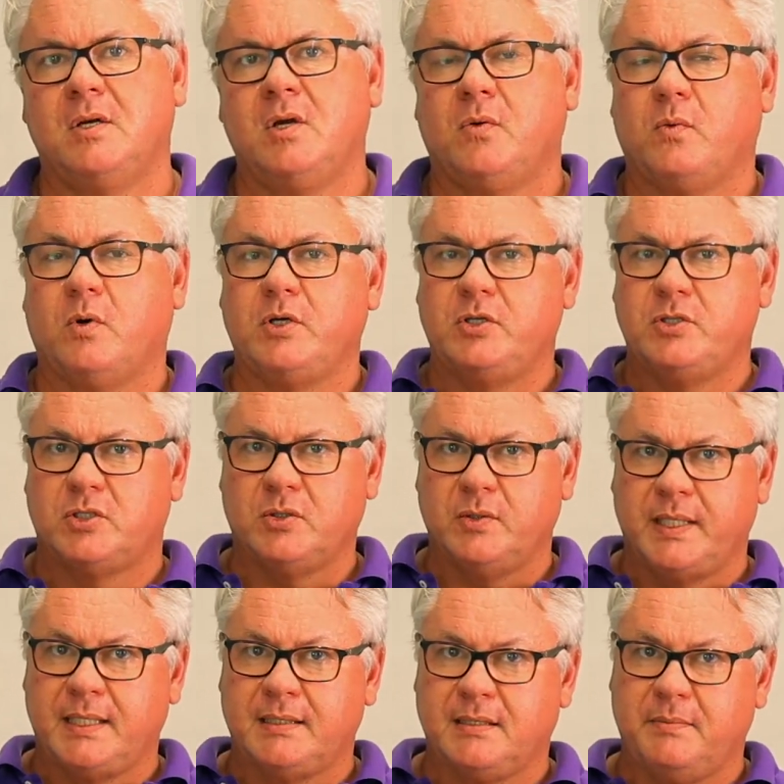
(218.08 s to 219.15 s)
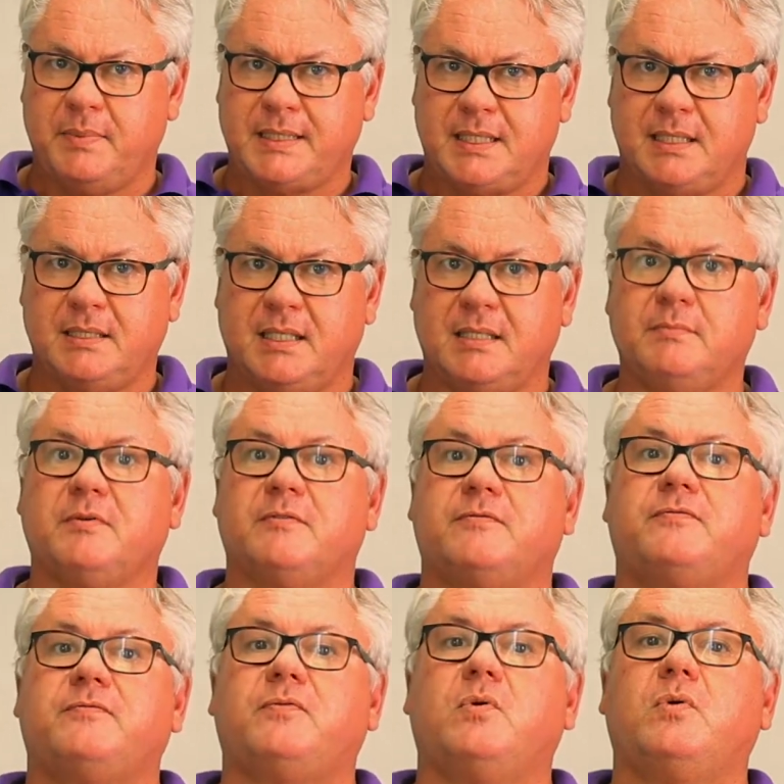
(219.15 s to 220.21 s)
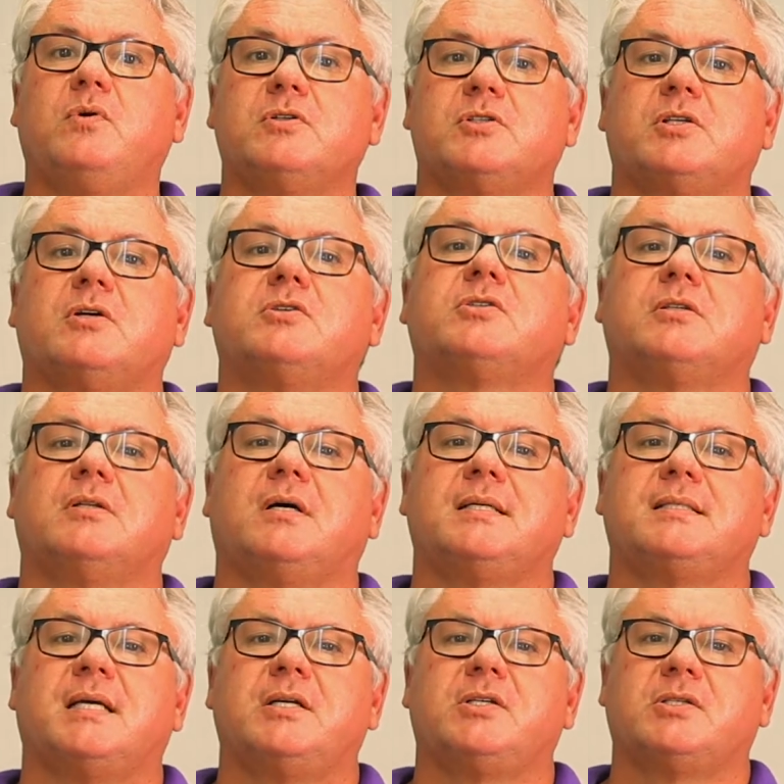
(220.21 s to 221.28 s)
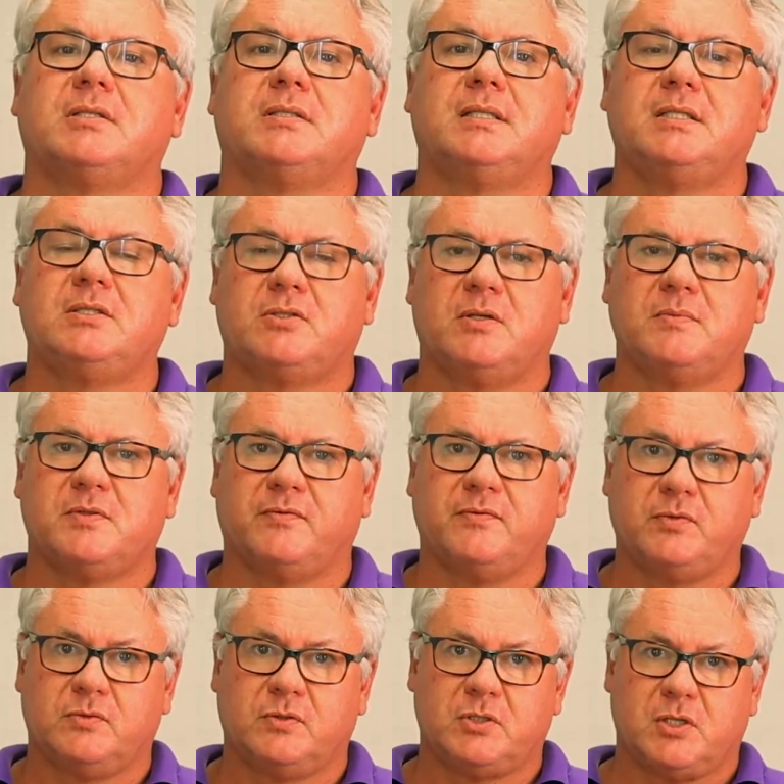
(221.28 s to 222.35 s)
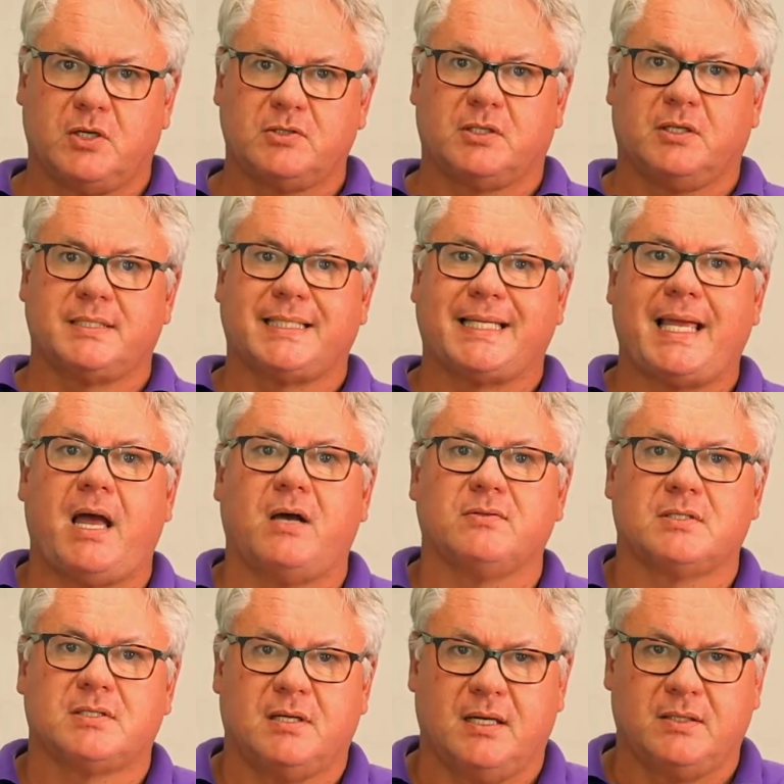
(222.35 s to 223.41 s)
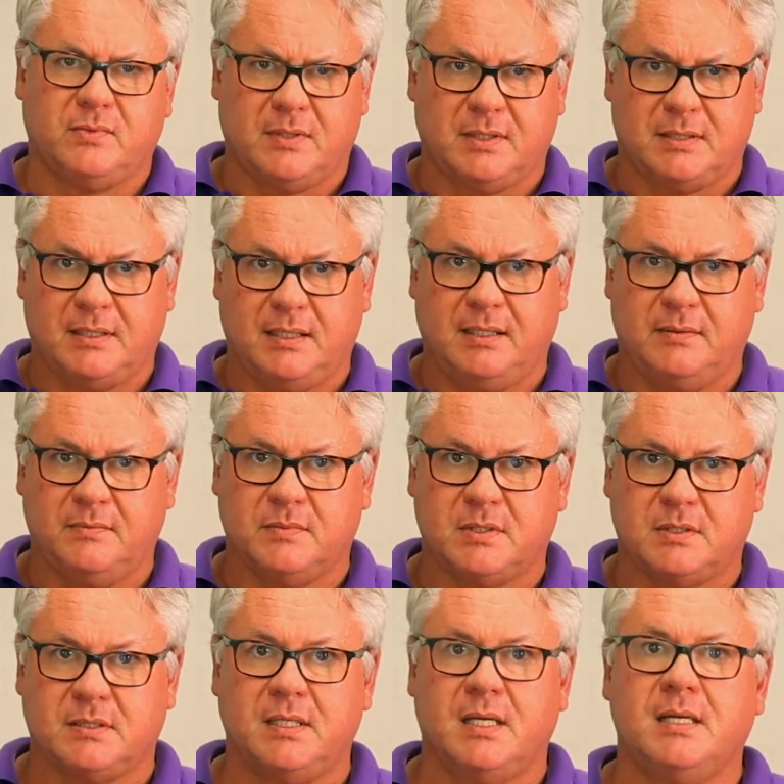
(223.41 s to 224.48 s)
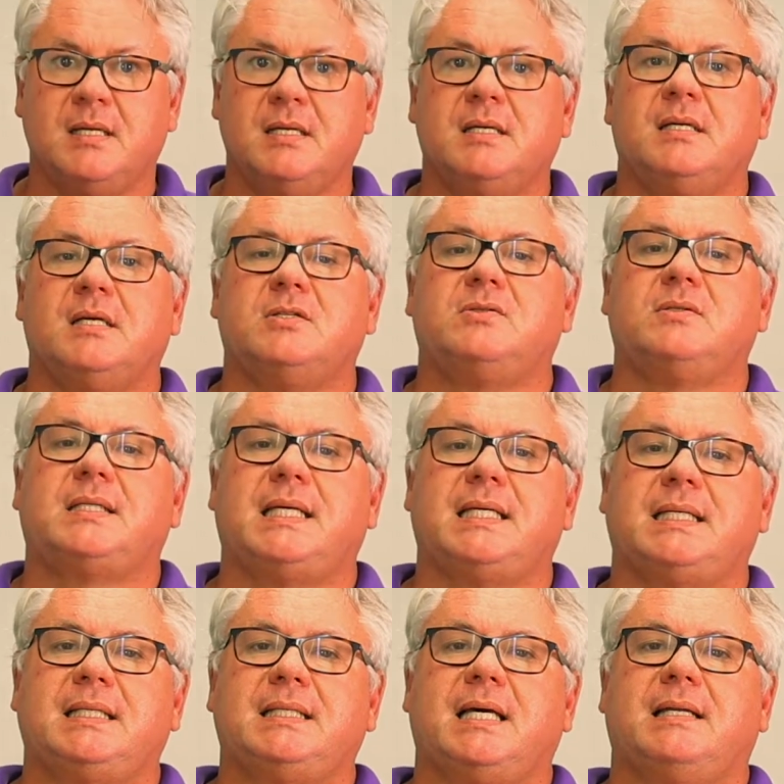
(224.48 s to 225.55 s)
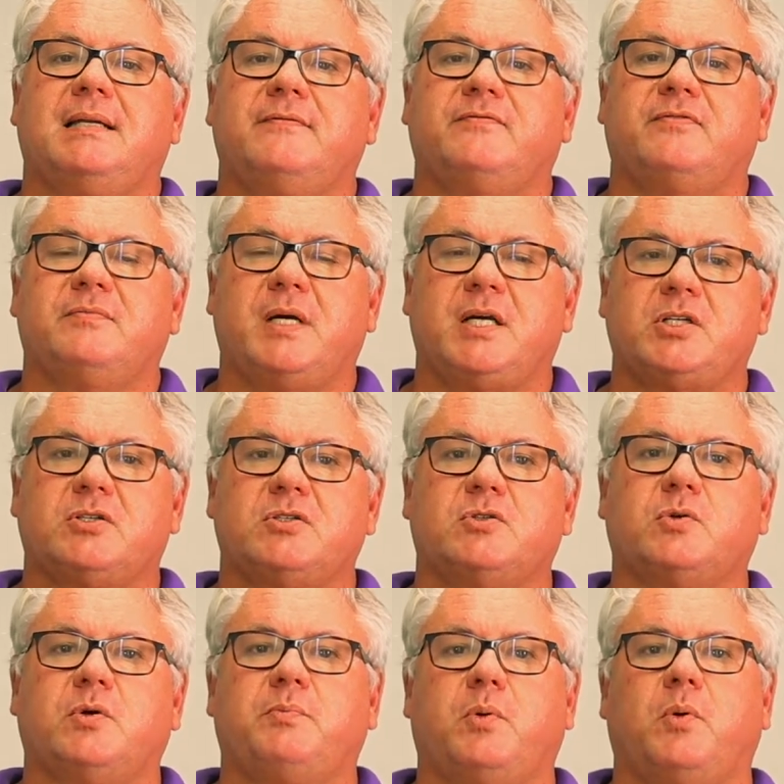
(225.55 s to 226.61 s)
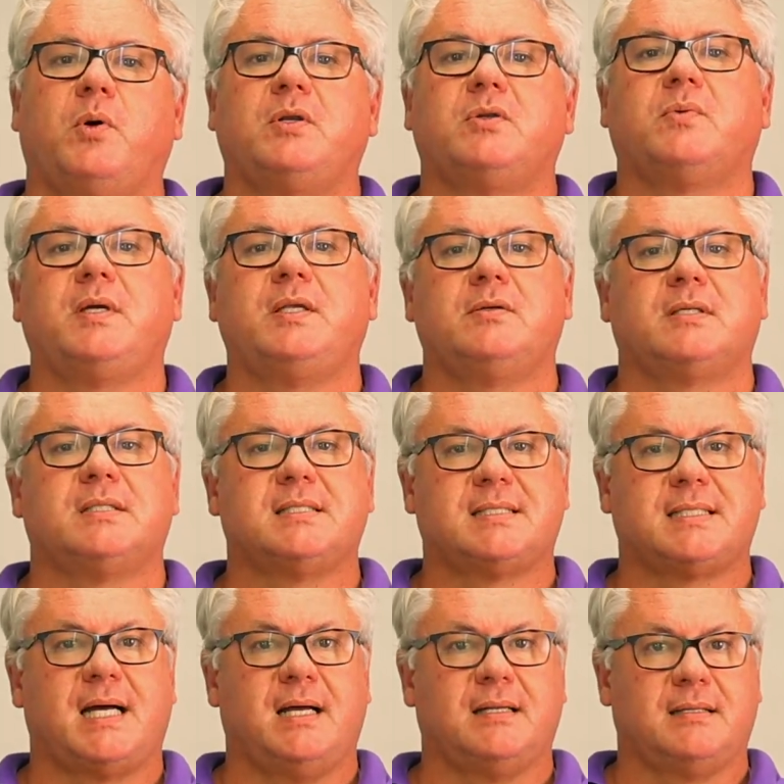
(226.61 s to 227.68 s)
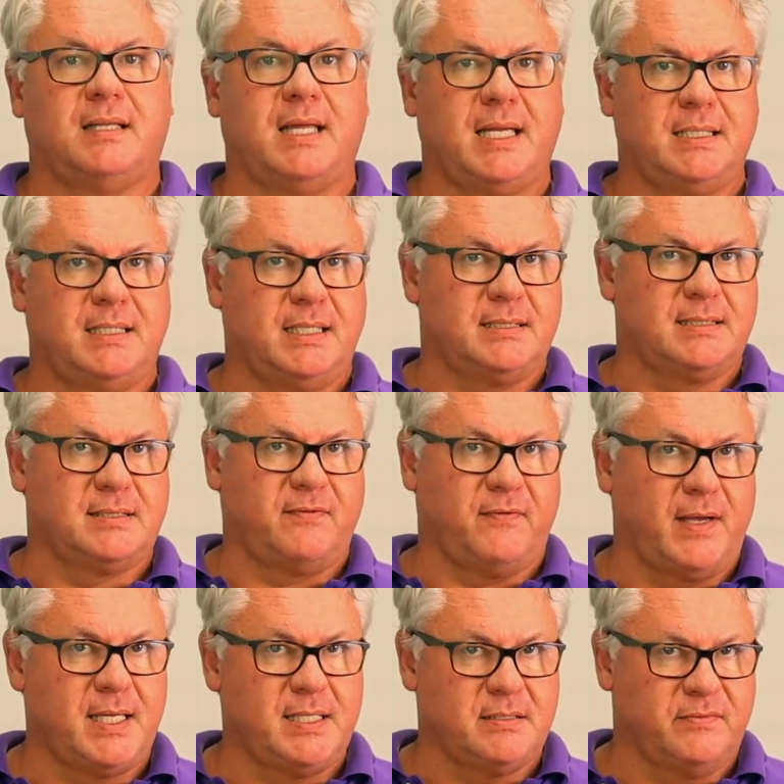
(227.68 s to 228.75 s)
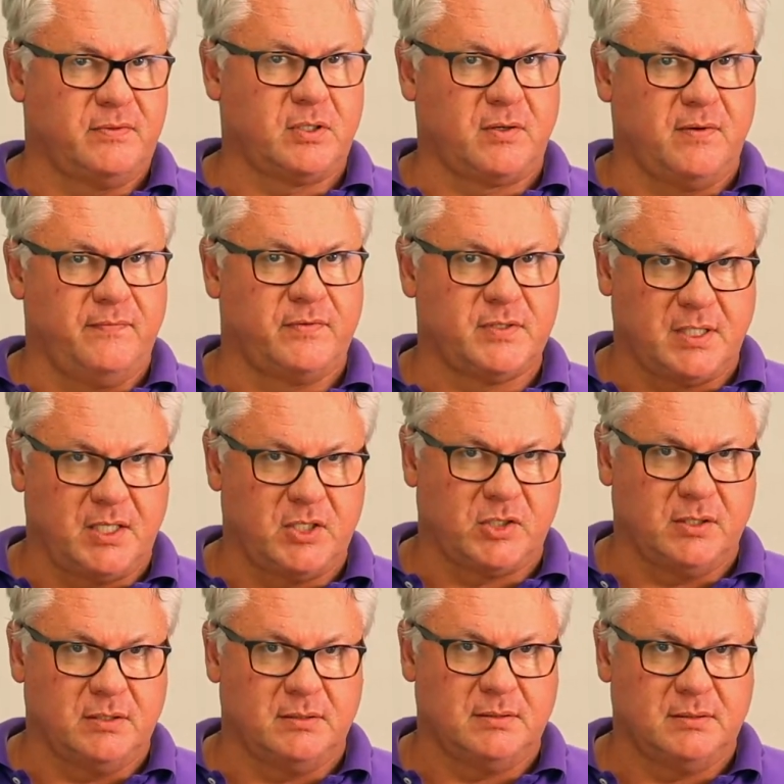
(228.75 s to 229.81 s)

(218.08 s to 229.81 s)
What you're doing at the beginning, before socialization, in terms of socializing outside with the teams, is you're getting that information to a point where you can start that next phase of the conversation.